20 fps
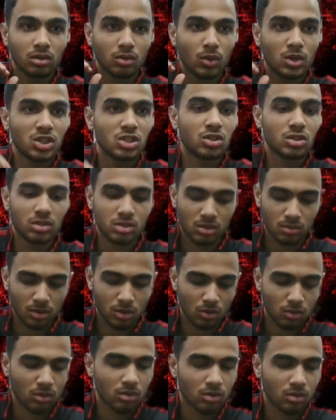questions
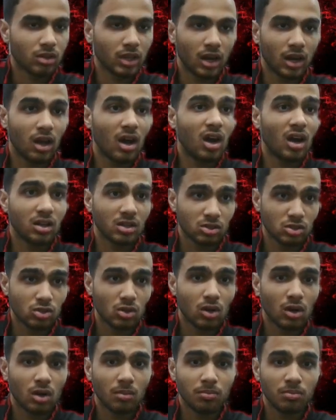about Ten Hag's
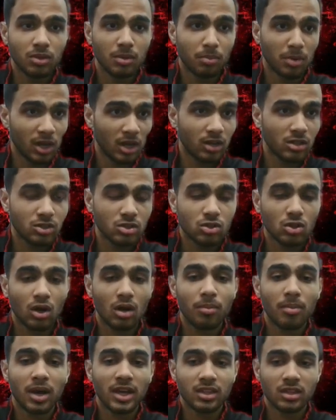job, the players'
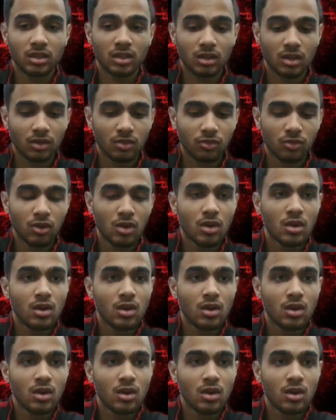job. I think if